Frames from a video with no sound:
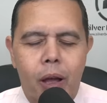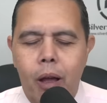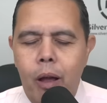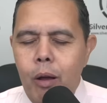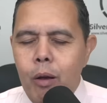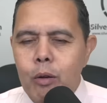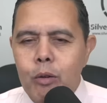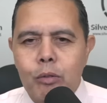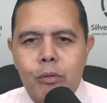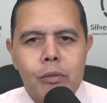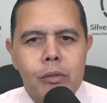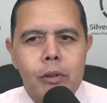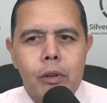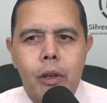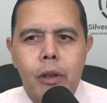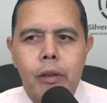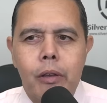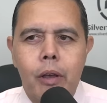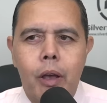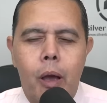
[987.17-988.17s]
How,
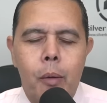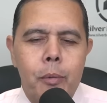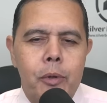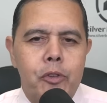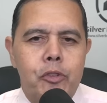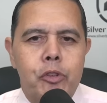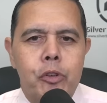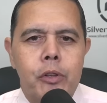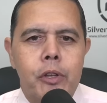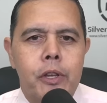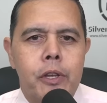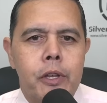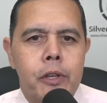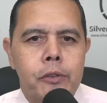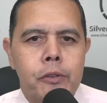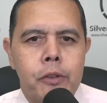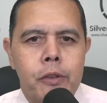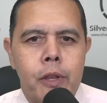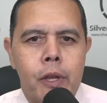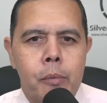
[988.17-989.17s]
I mean, should it
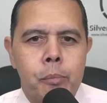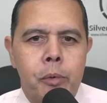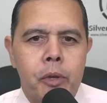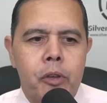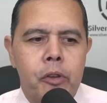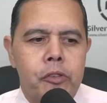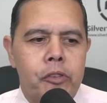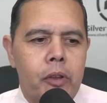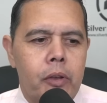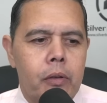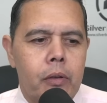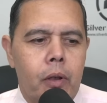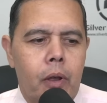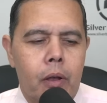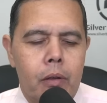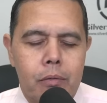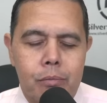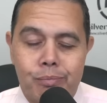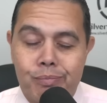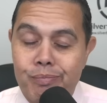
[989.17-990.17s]
get to that? Because I,
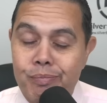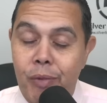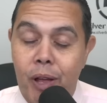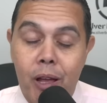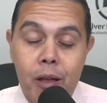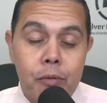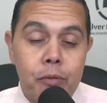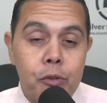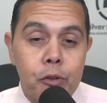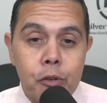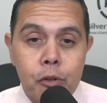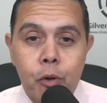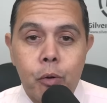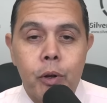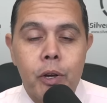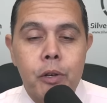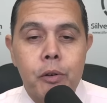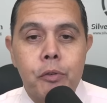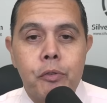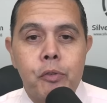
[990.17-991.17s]
I've heard
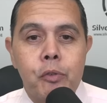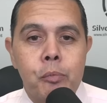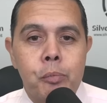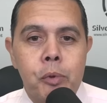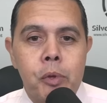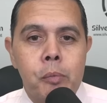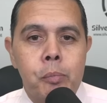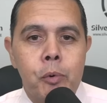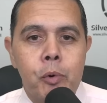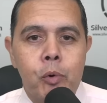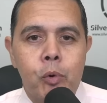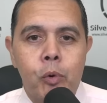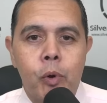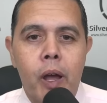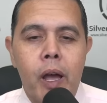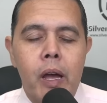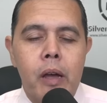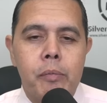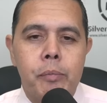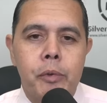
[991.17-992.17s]
quite a few people who
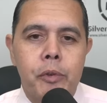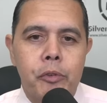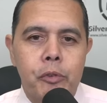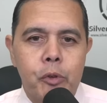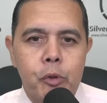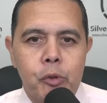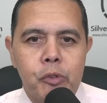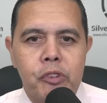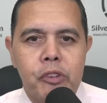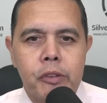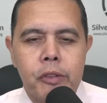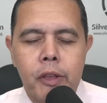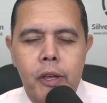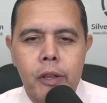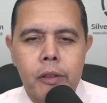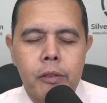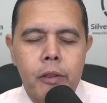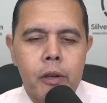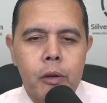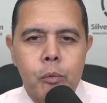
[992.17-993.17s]
have been using
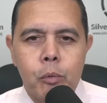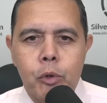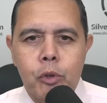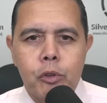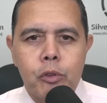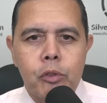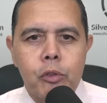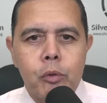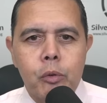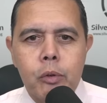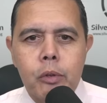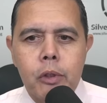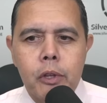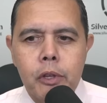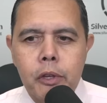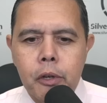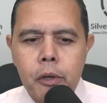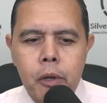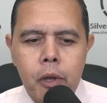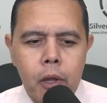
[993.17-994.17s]
that, that word
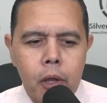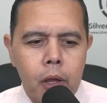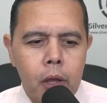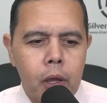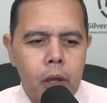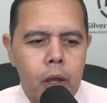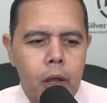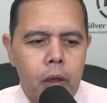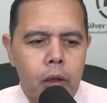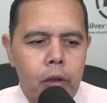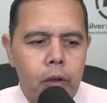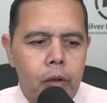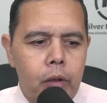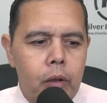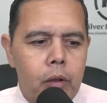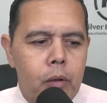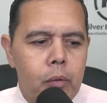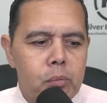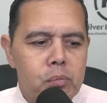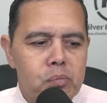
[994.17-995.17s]
nuclear.
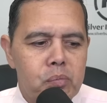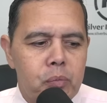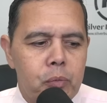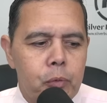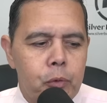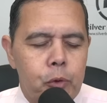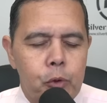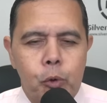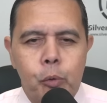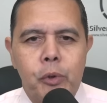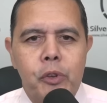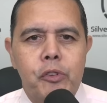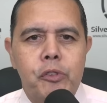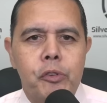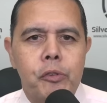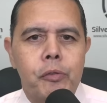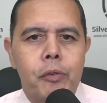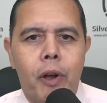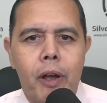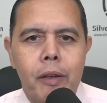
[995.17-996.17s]
Do we
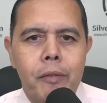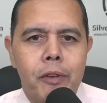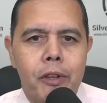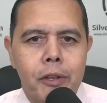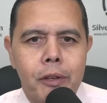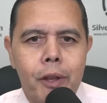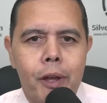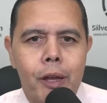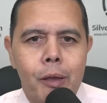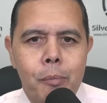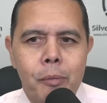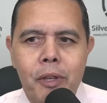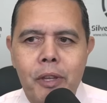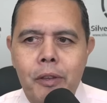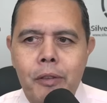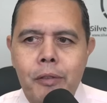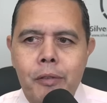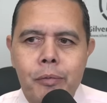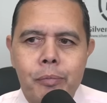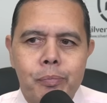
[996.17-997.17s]
survive it? I
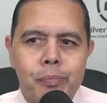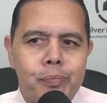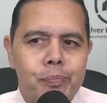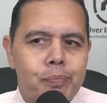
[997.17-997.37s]
mean,